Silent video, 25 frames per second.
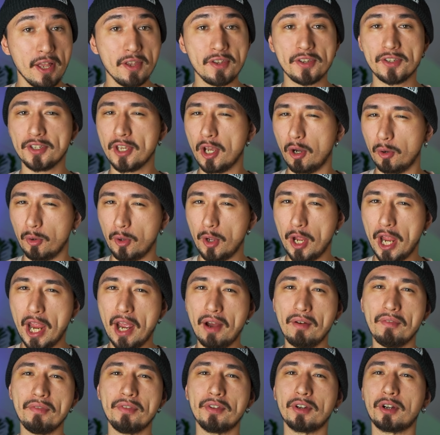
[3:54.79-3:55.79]
So you
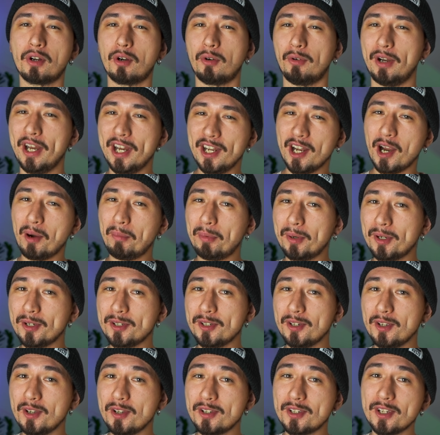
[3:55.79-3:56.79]
have the great
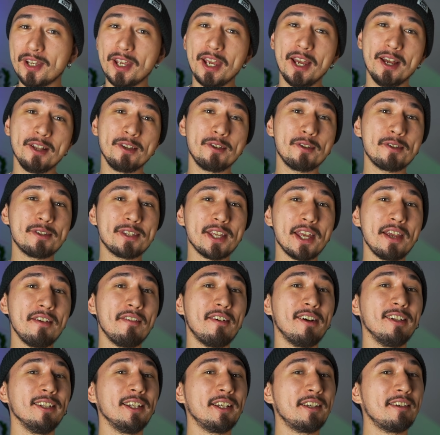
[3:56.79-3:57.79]
opportunity to save
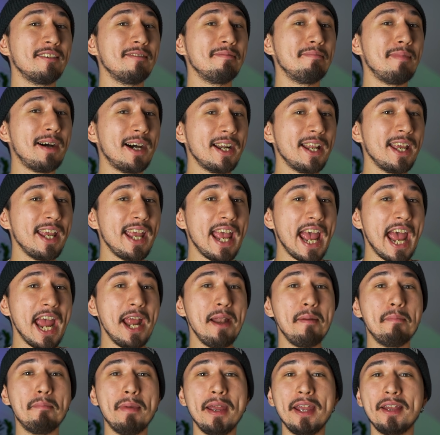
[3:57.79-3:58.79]
a lot of money
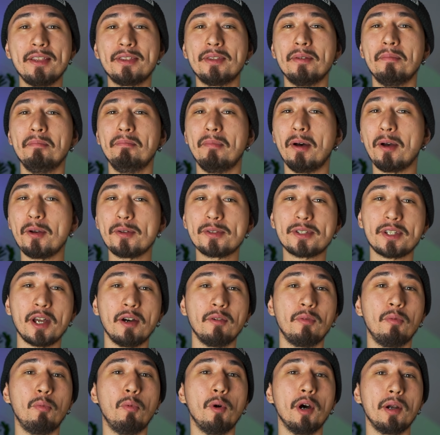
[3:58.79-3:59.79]
and make the most
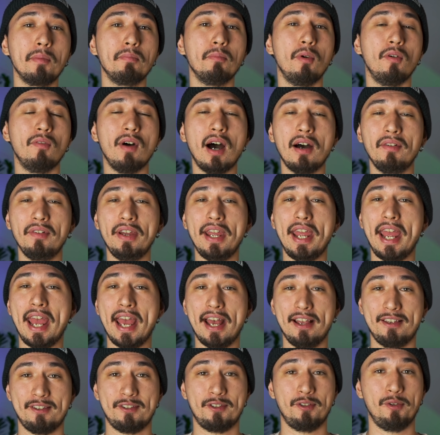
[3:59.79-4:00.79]
of what Movavi
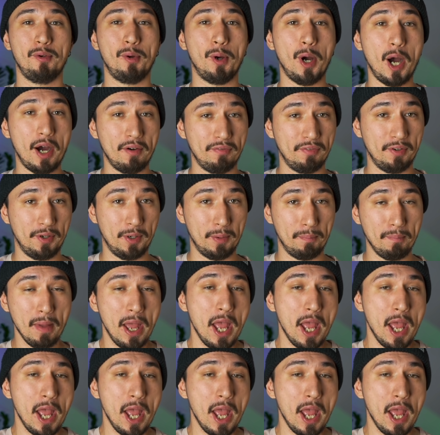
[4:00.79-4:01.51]
has to offer.